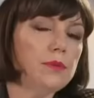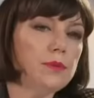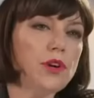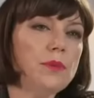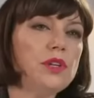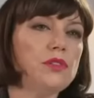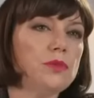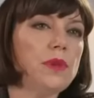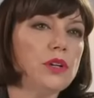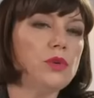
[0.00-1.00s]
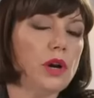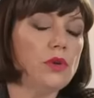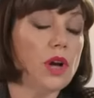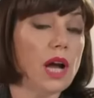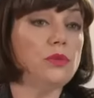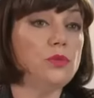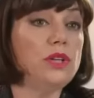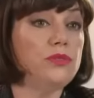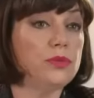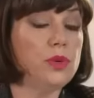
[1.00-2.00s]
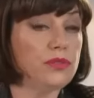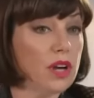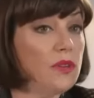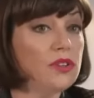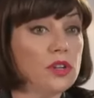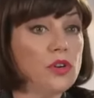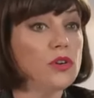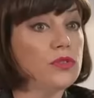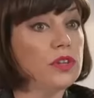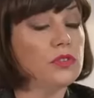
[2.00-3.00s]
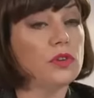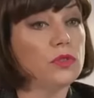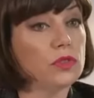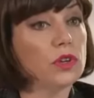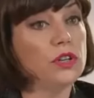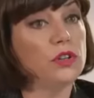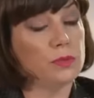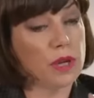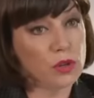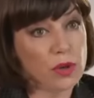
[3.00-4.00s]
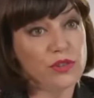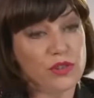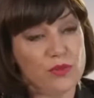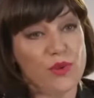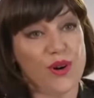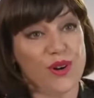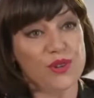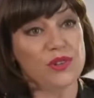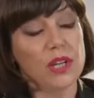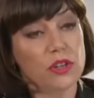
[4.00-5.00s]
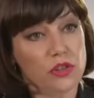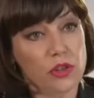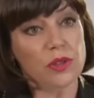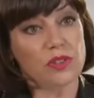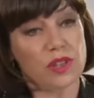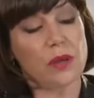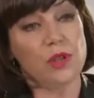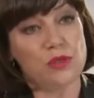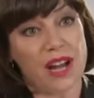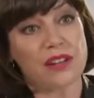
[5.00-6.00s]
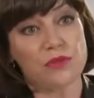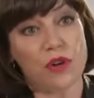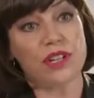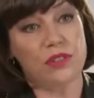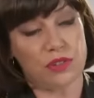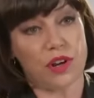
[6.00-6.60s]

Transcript: Okay. Prime Minister, we've covered a lot of this on Sky News. My question was, do you accept you've had a rocky